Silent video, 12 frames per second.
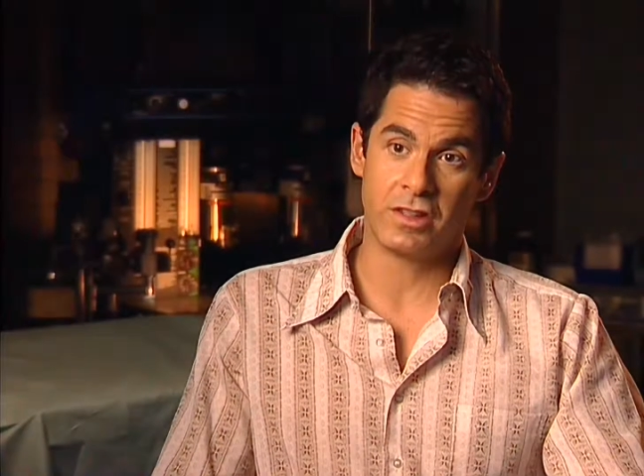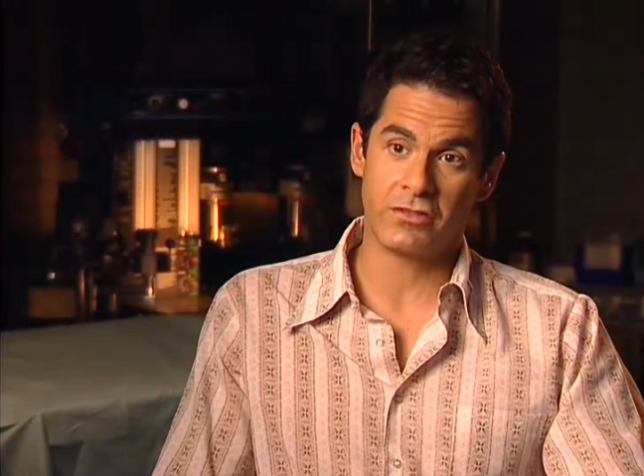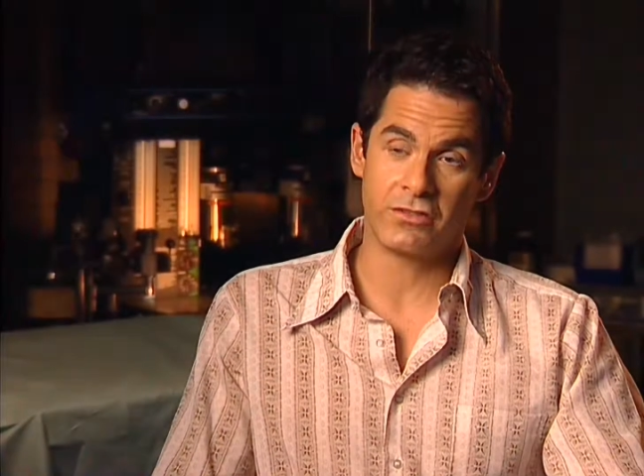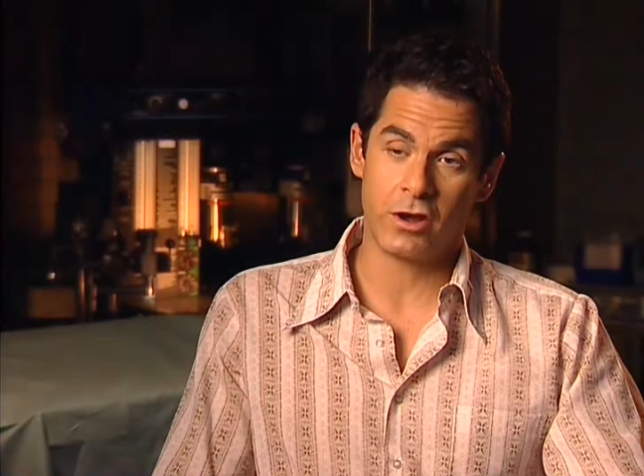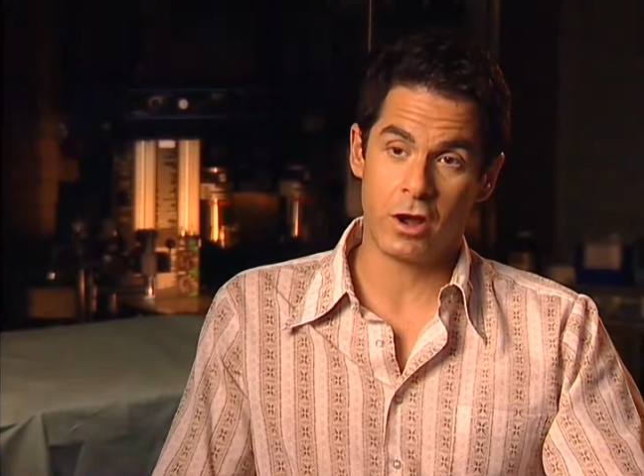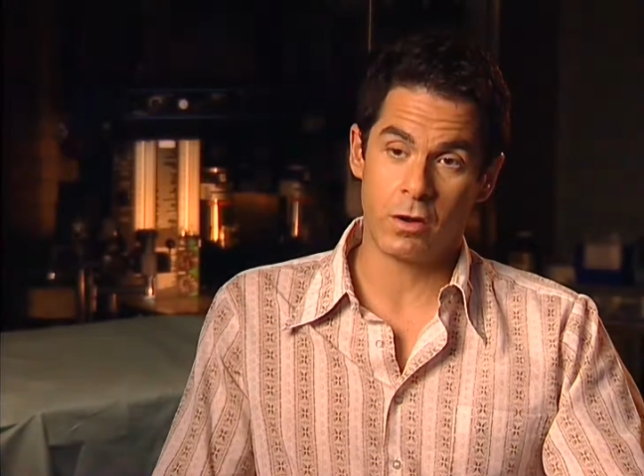
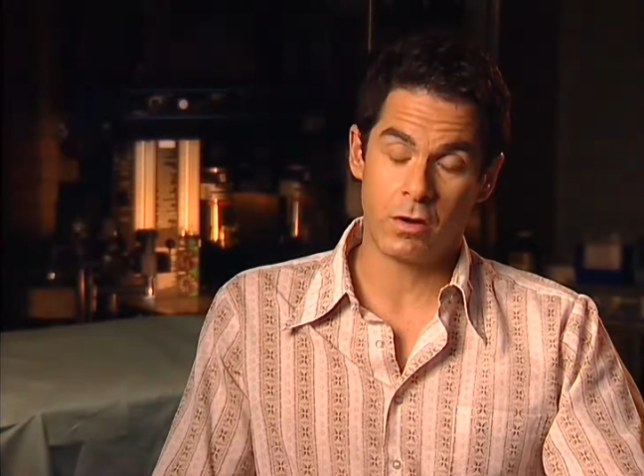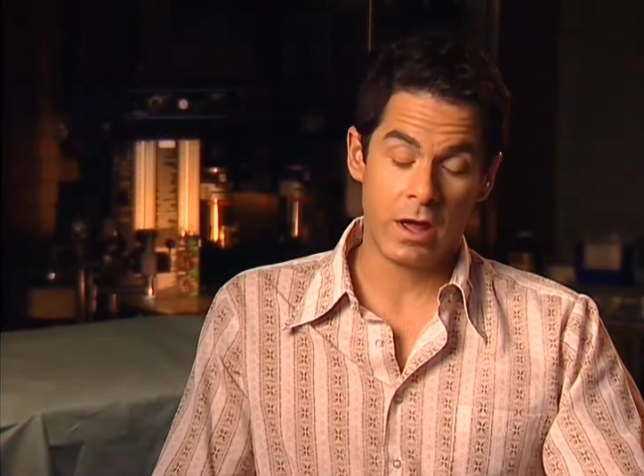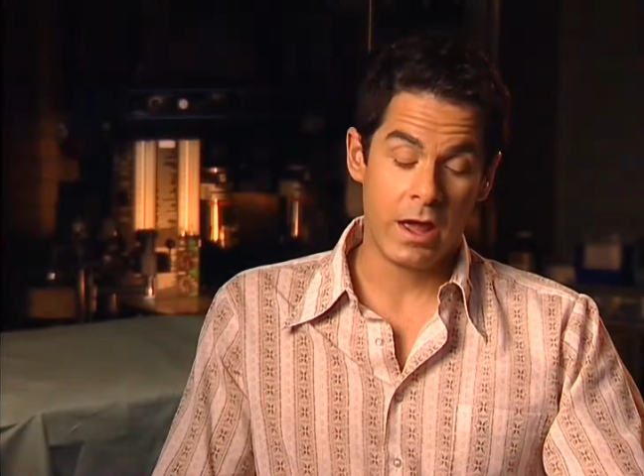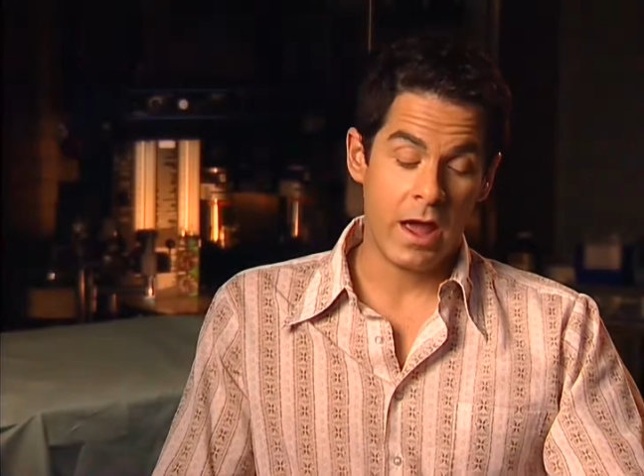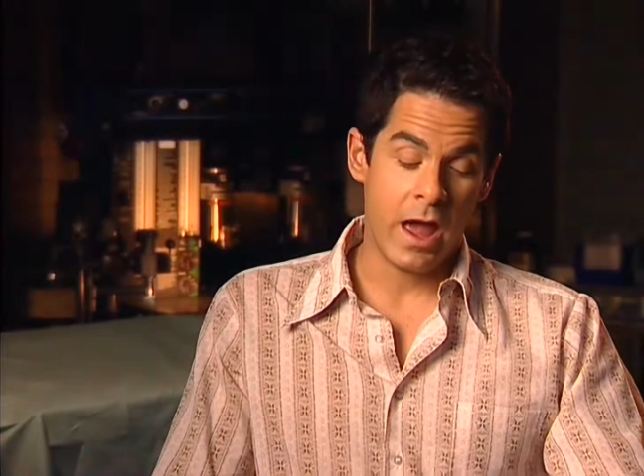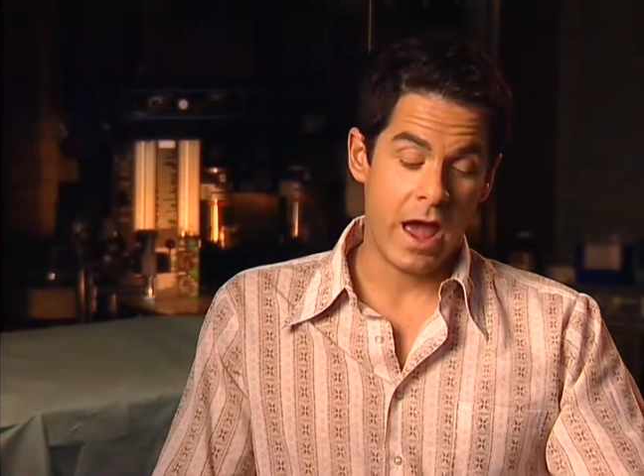show.
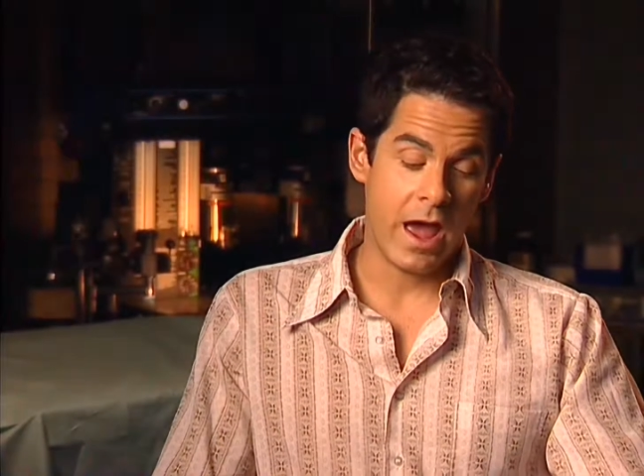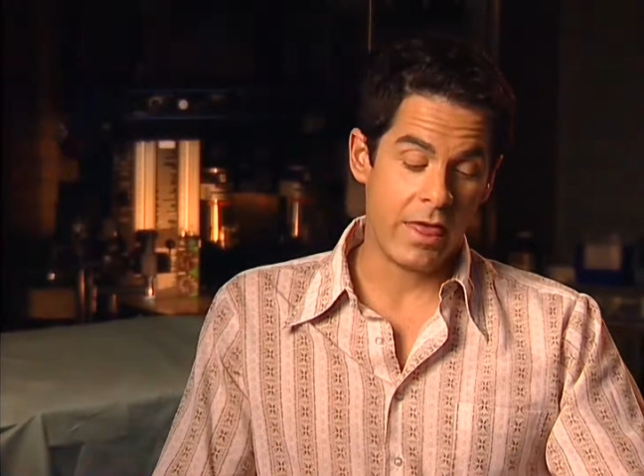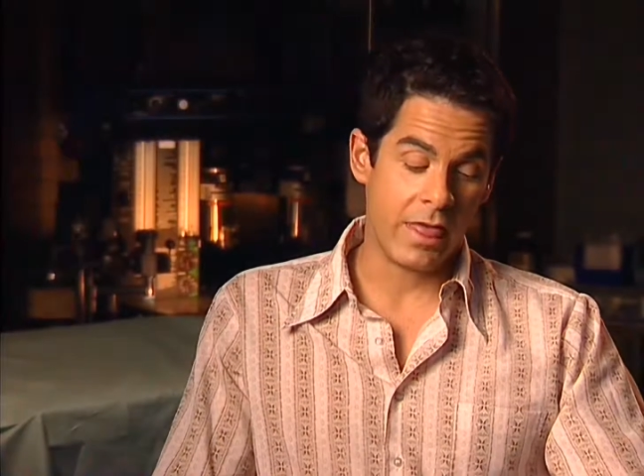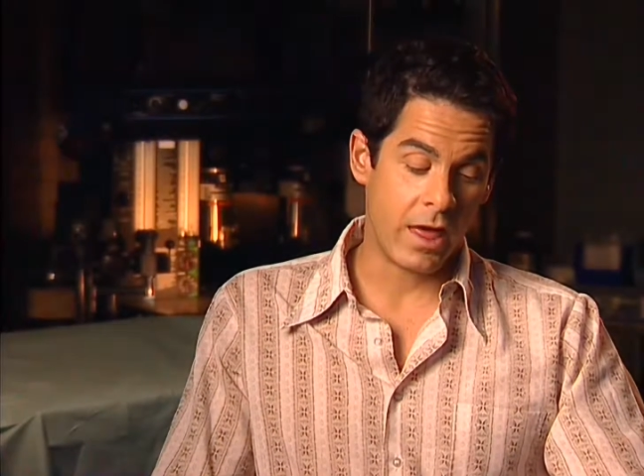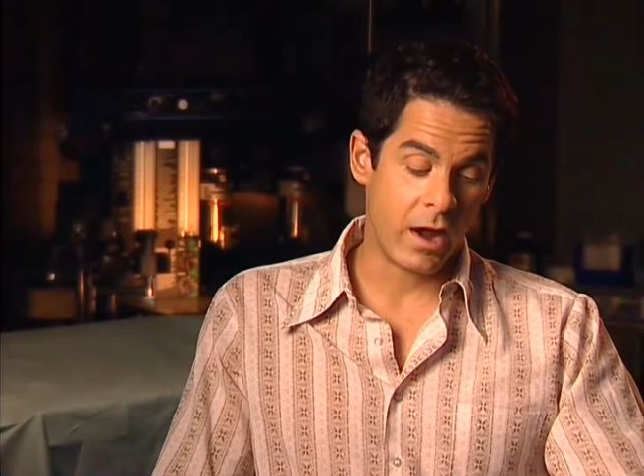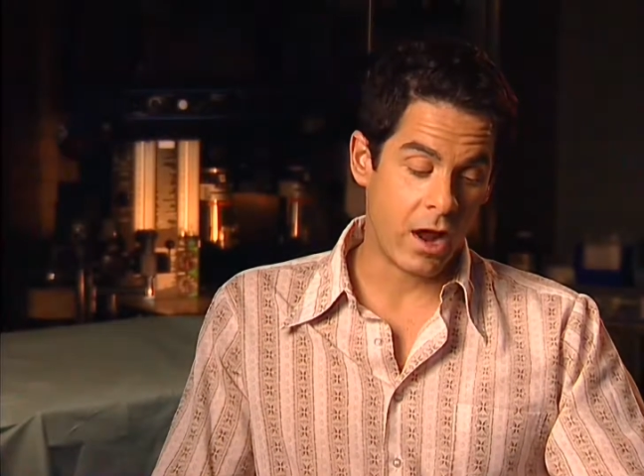
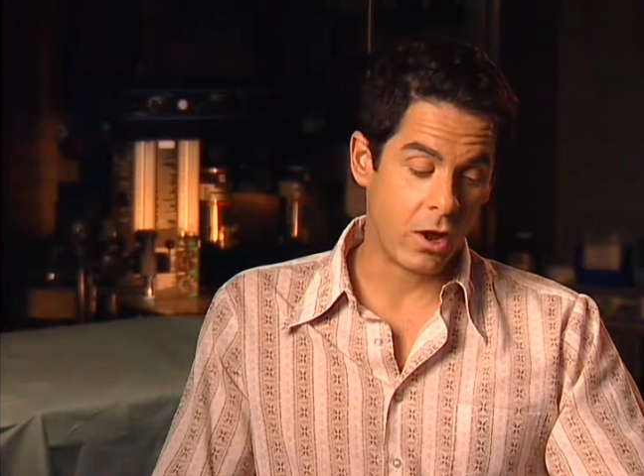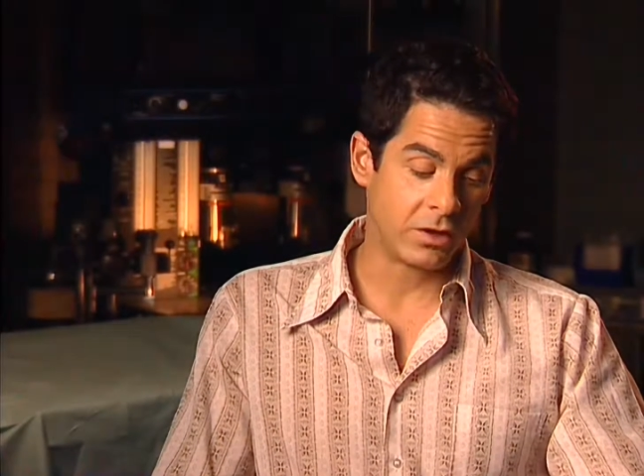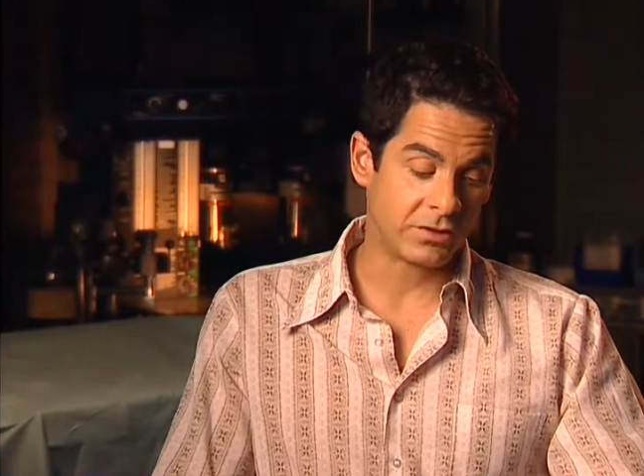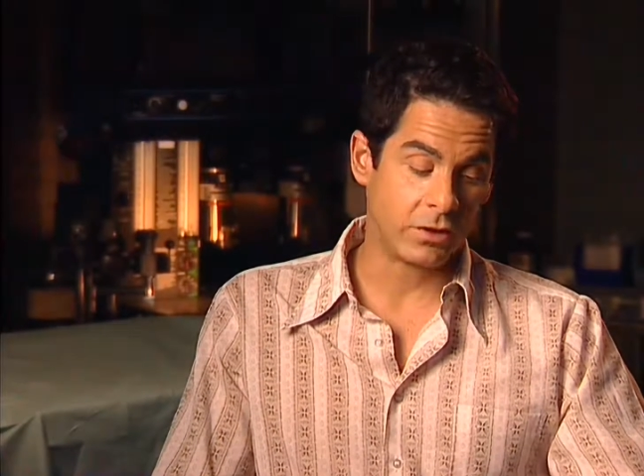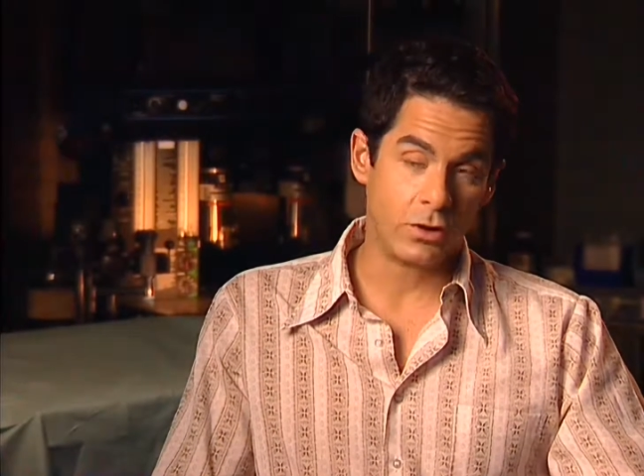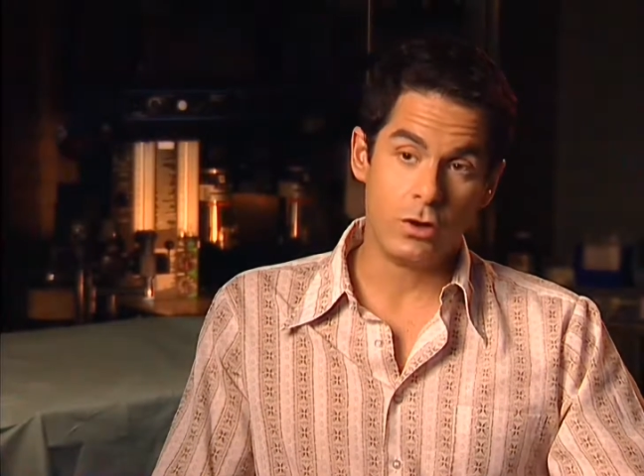And then I
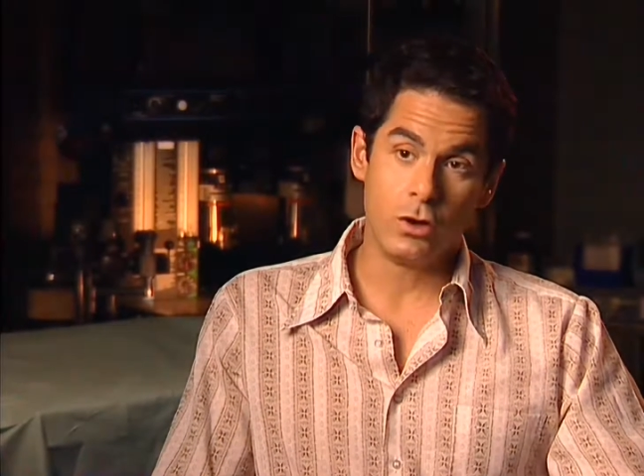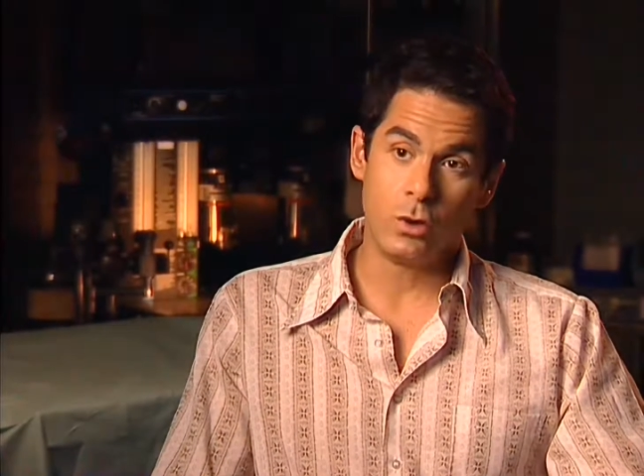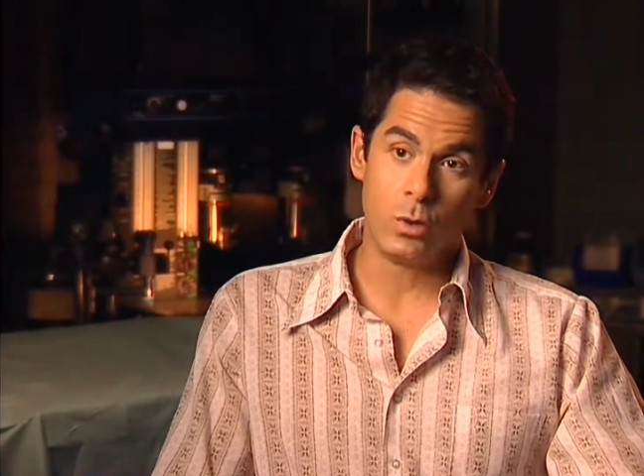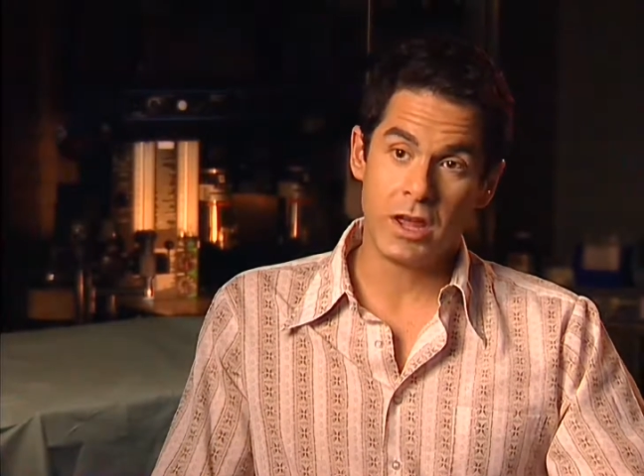also knew